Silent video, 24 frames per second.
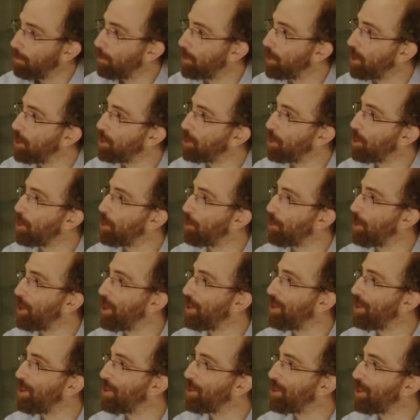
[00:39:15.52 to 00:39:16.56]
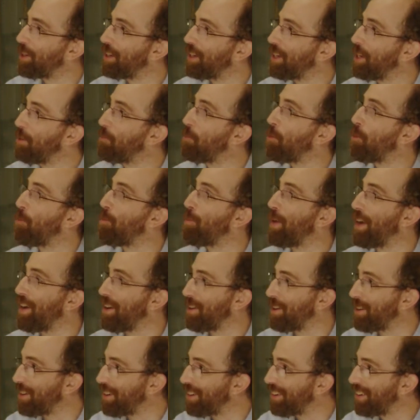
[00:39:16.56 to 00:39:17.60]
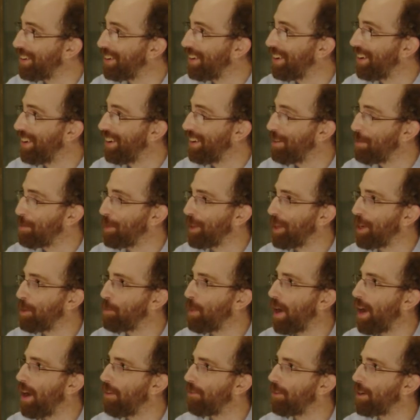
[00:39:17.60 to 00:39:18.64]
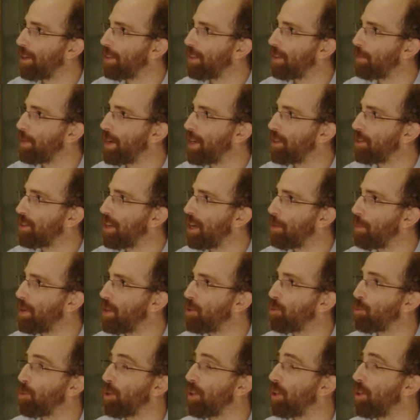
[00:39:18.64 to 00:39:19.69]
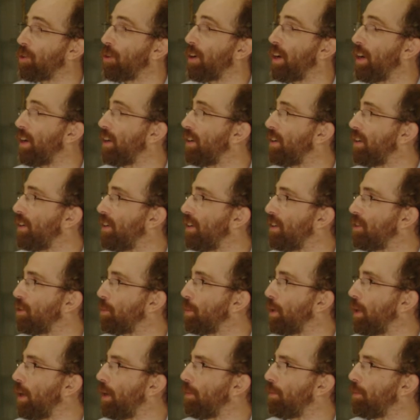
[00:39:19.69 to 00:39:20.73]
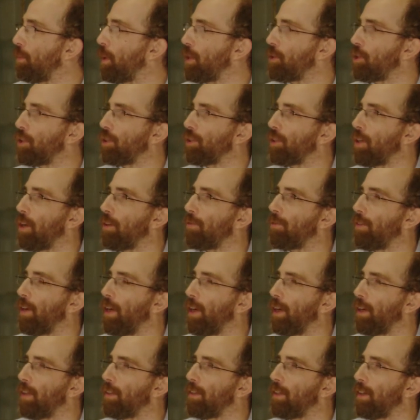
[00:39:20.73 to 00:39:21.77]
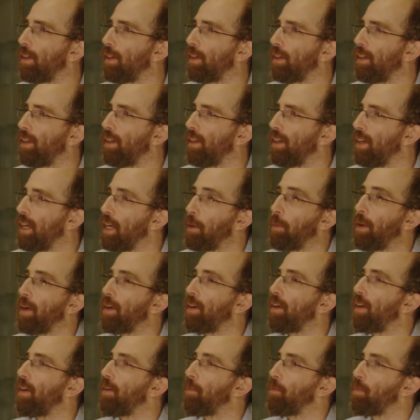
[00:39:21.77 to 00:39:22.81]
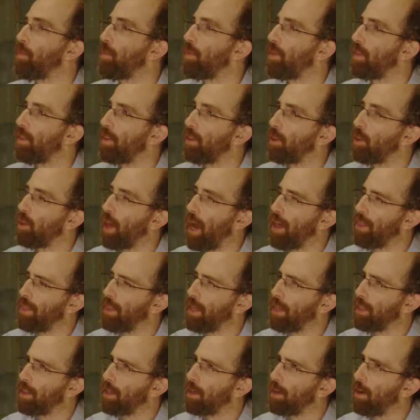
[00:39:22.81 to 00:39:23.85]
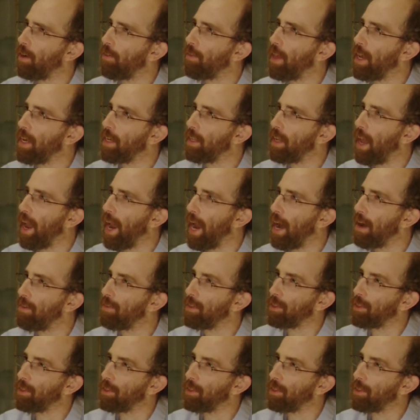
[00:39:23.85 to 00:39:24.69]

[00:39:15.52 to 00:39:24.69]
season 3, there's an evil mayor played by, I forget the man's name, but he's really great. He's a bunch of stuff. And anyway, I think they have a